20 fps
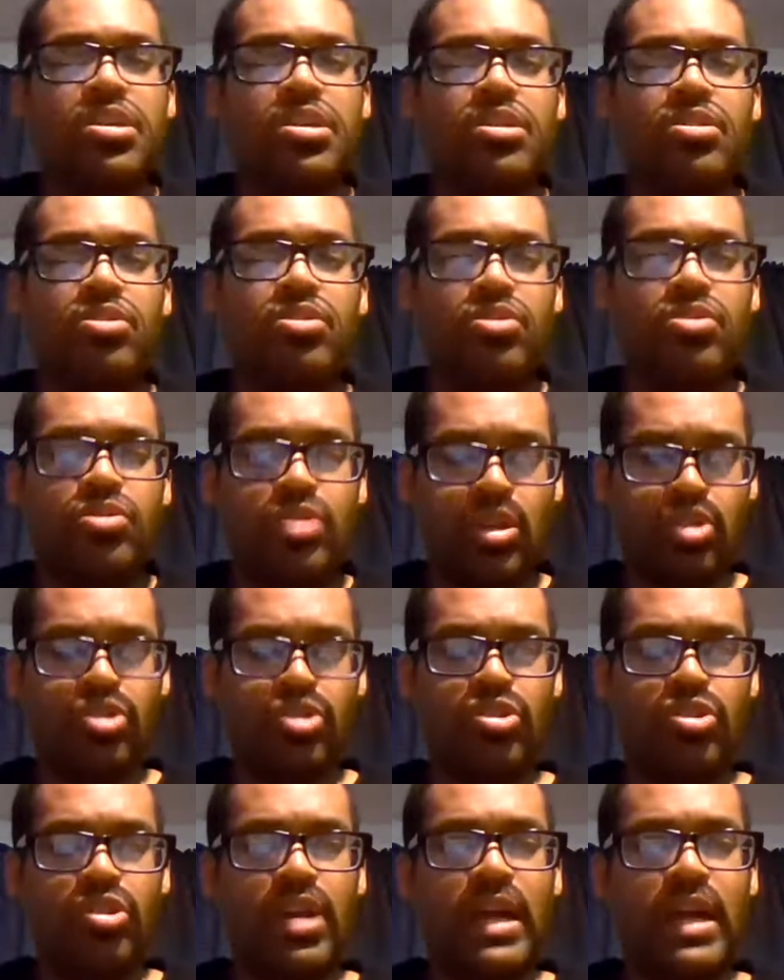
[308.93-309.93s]

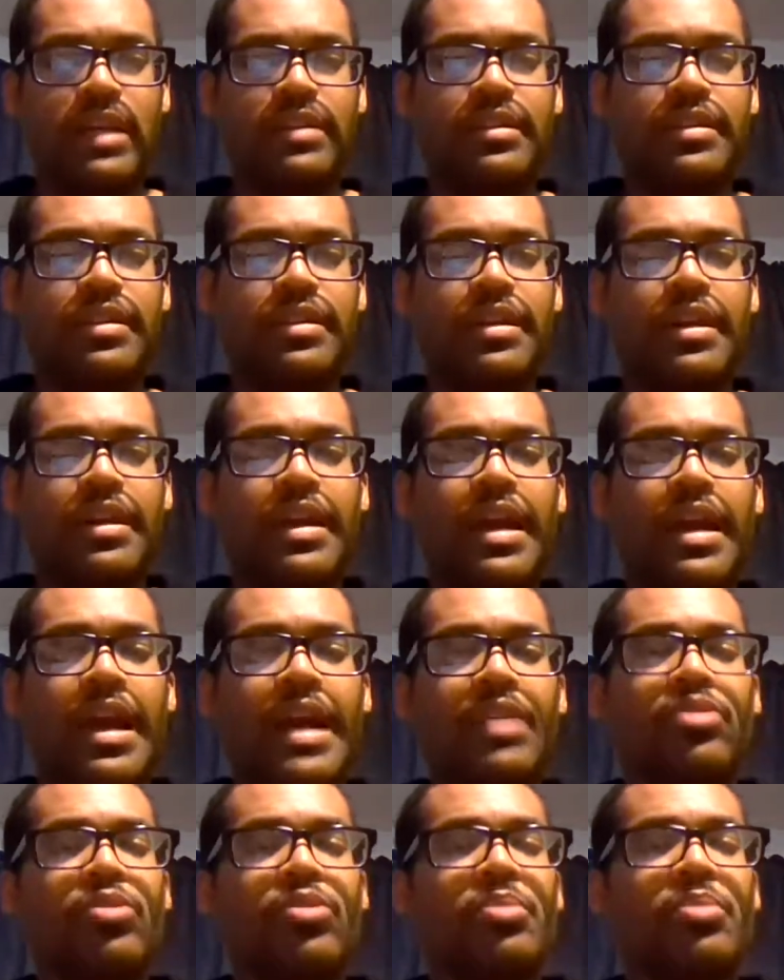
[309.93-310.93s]
such that
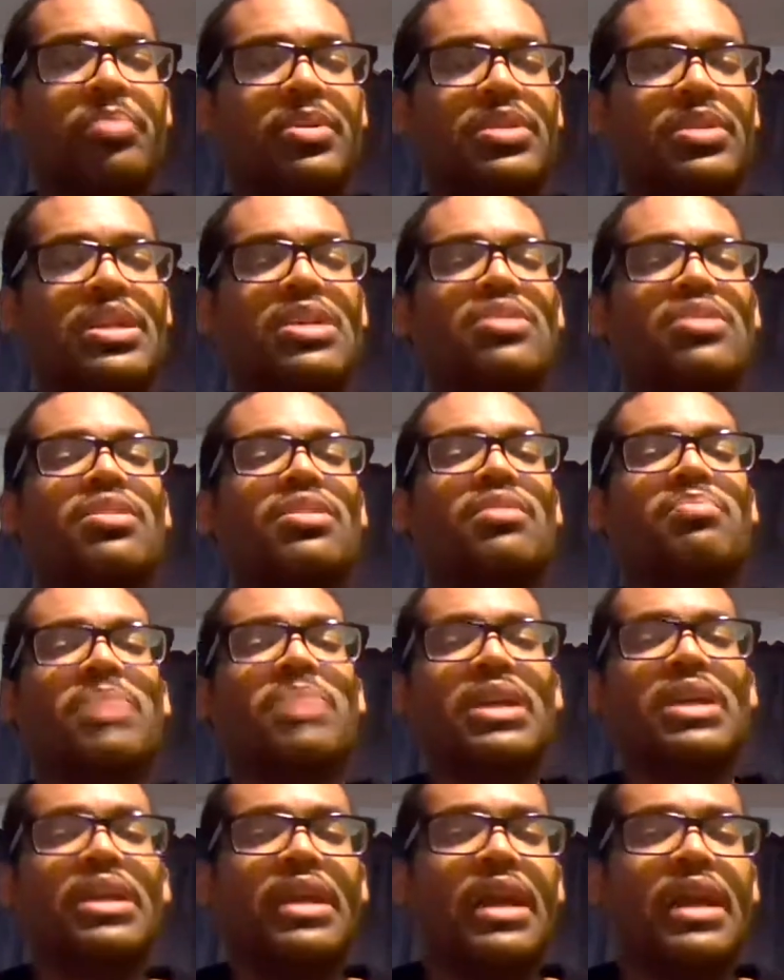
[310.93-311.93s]
has a reputation of
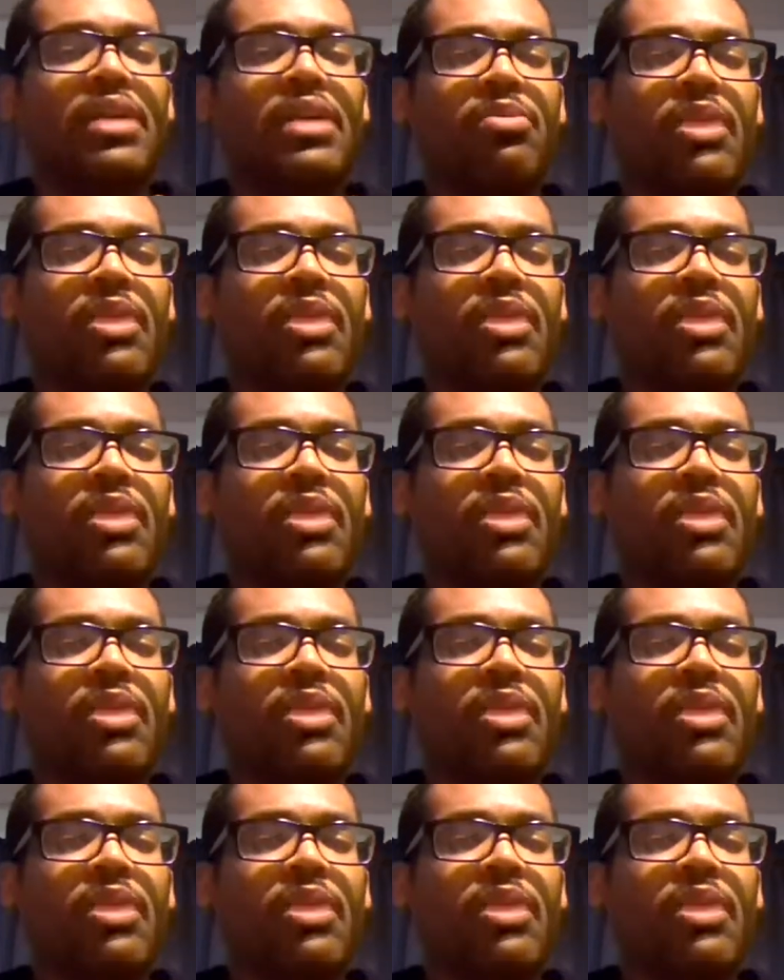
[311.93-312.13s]
being a